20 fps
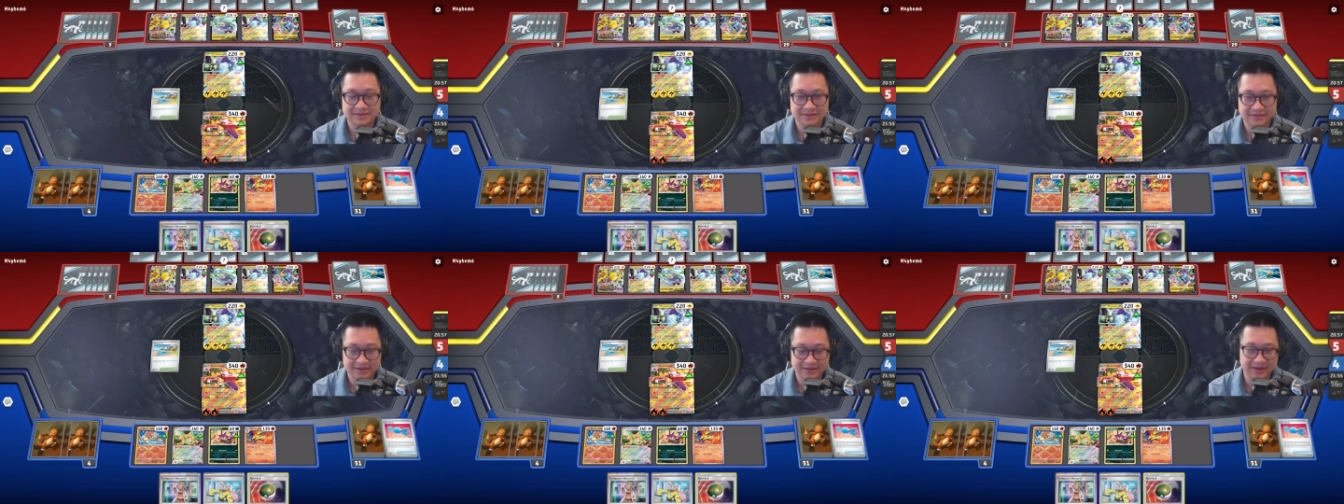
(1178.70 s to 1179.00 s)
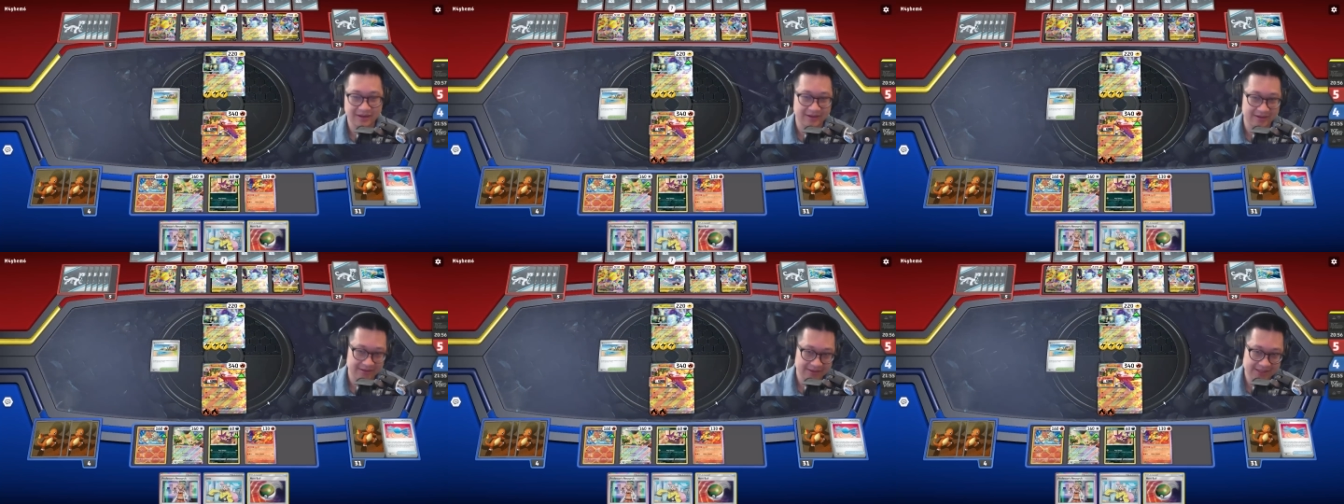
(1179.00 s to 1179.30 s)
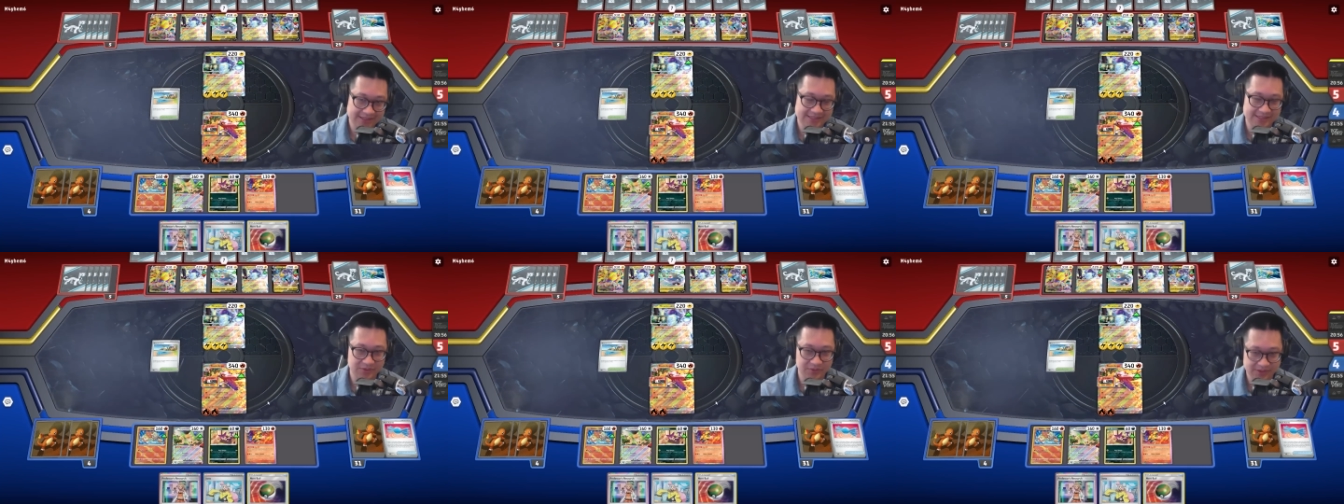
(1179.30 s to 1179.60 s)
Okay,
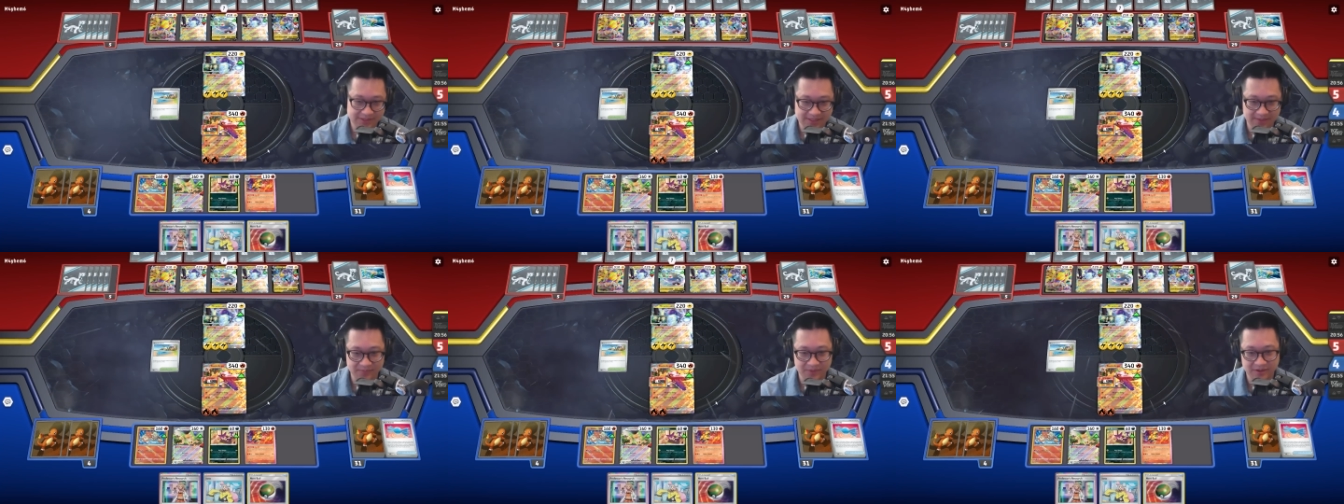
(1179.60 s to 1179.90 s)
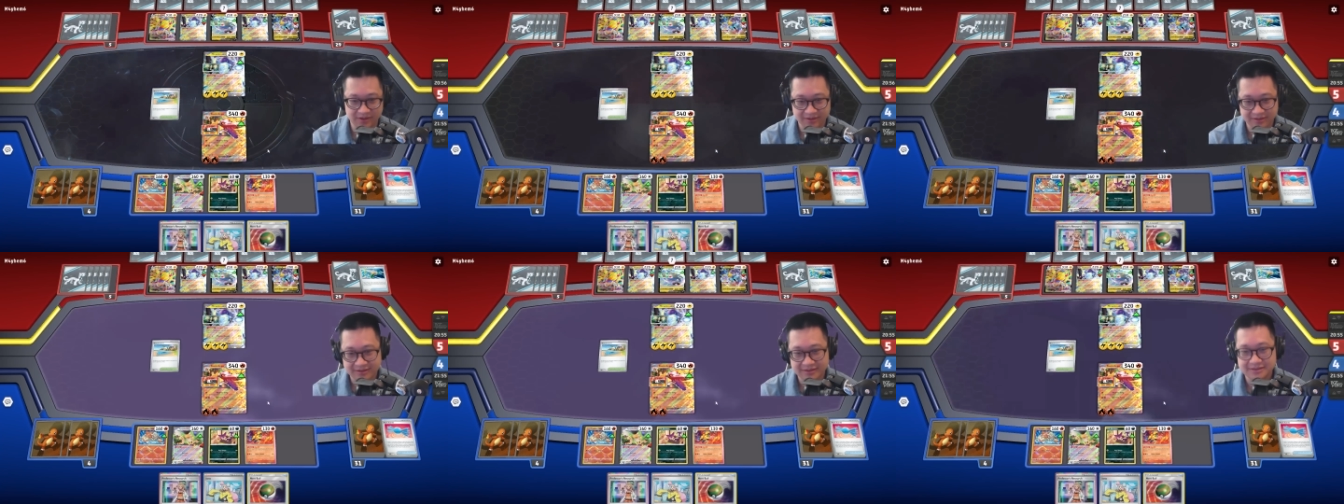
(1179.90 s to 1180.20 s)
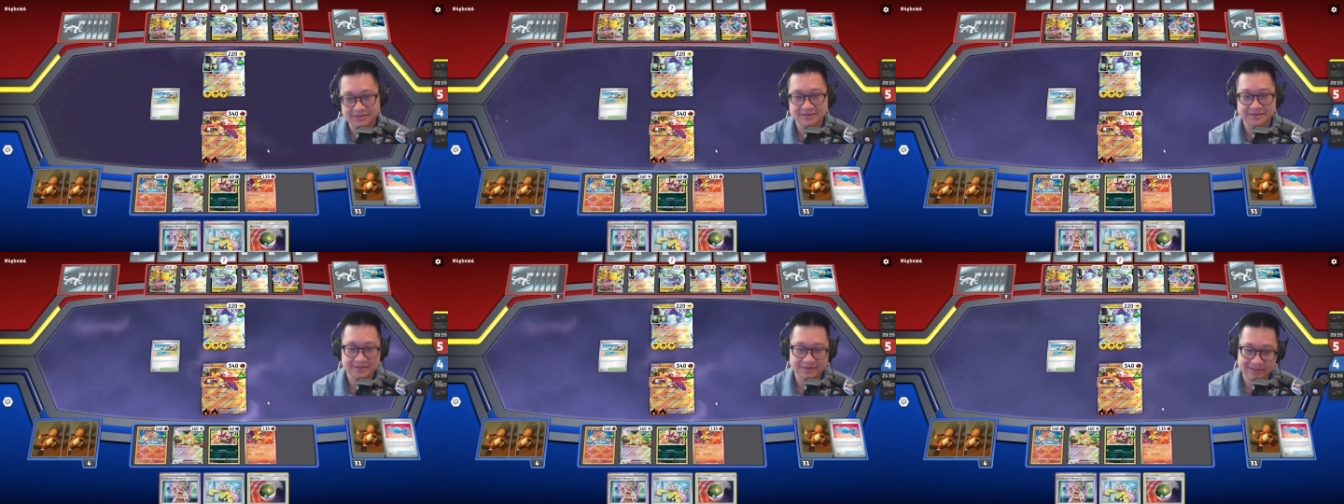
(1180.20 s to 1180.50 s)
let's see what's up here.
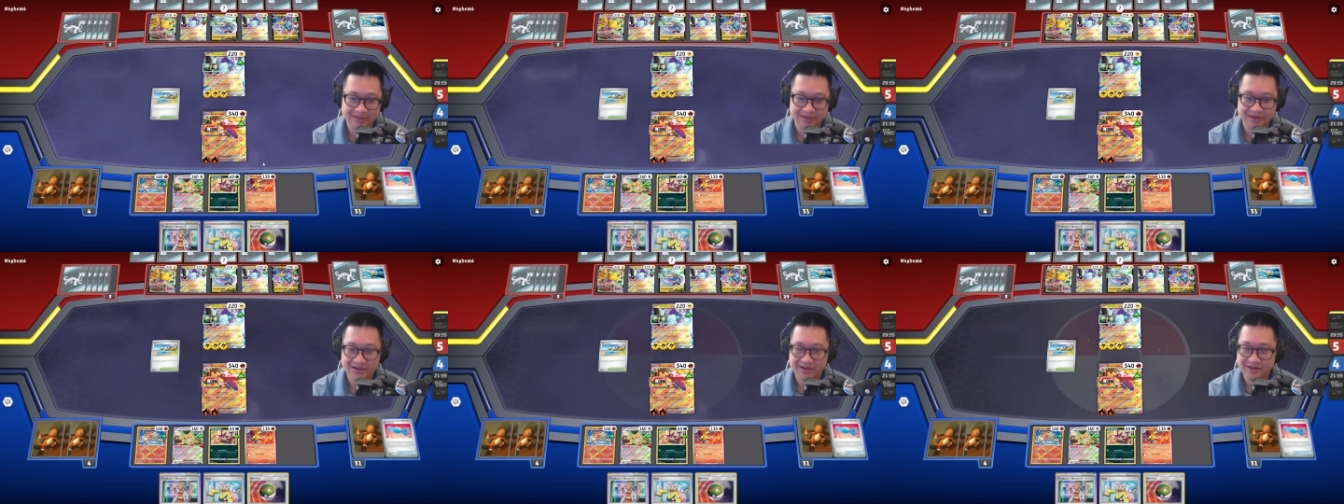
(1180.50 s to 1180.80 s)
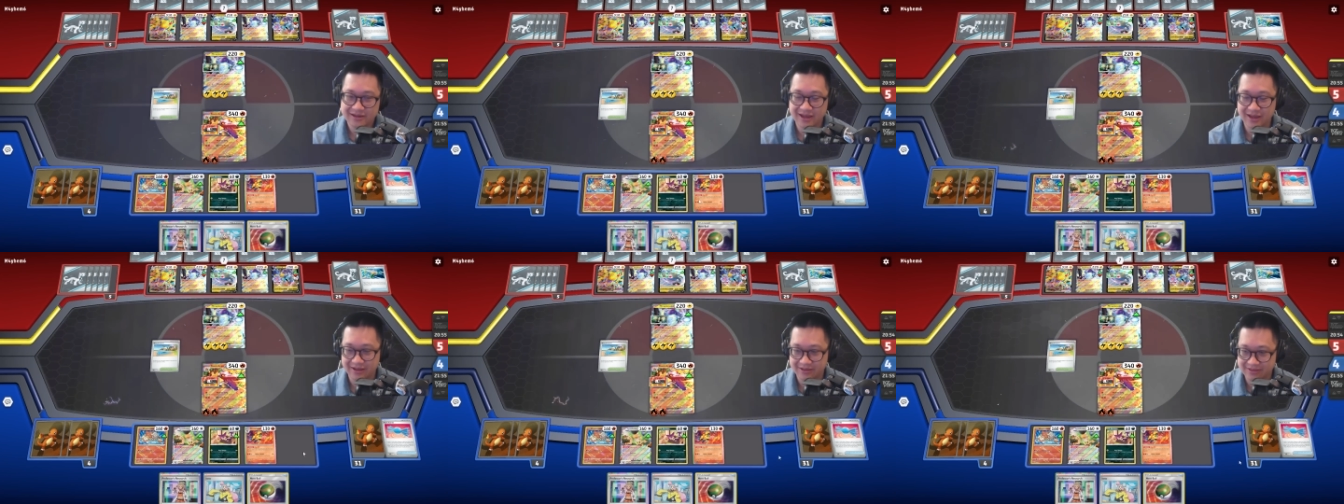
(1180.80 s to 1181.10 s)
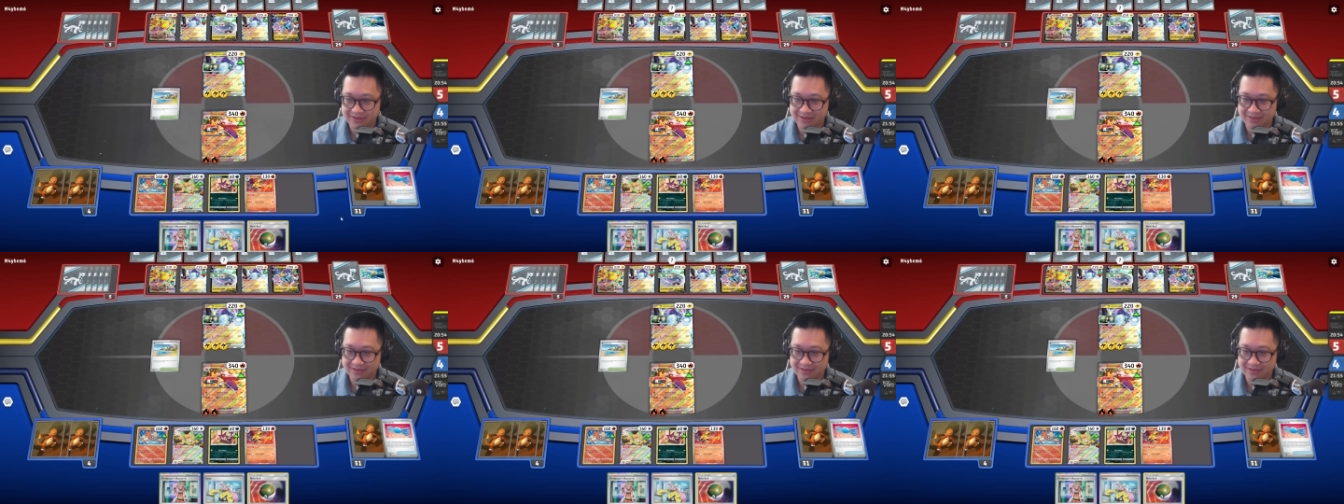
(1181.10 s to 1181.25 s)
Yeah,